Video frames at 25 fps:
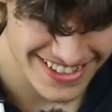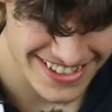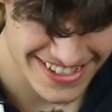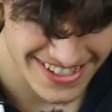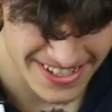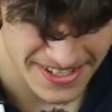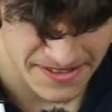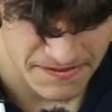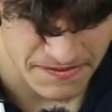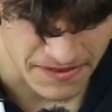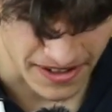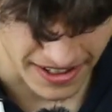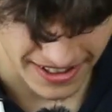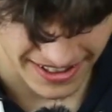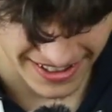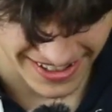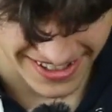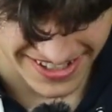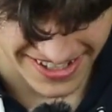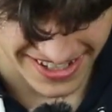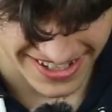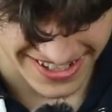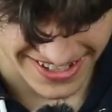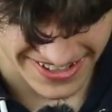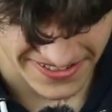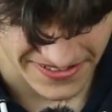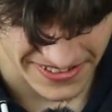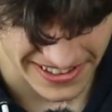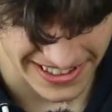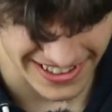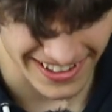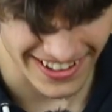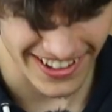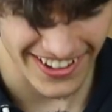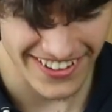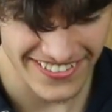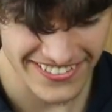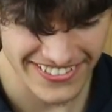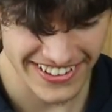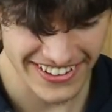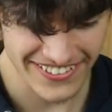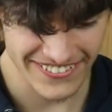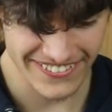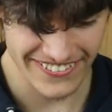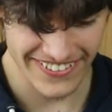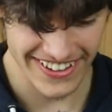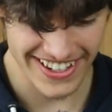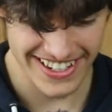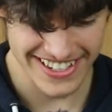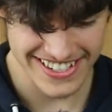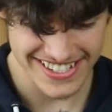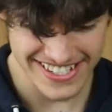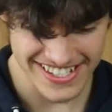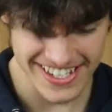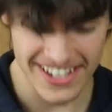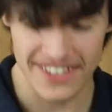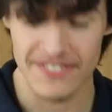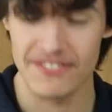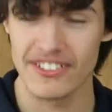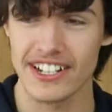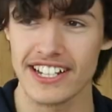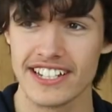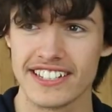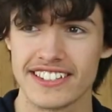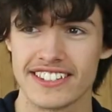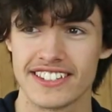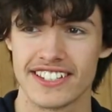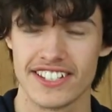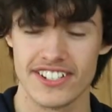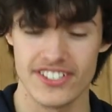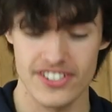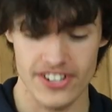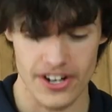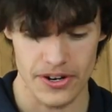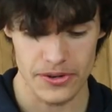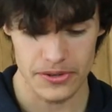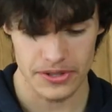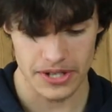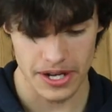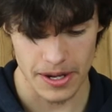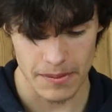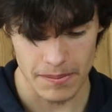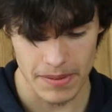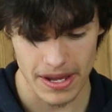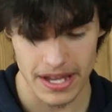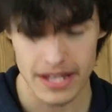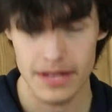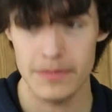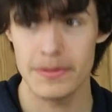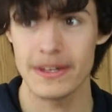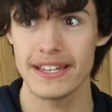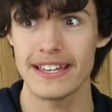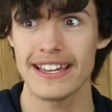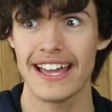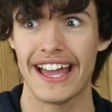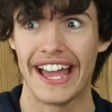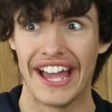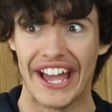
It's my legitimate laughing face. I'm like the Joker, baby.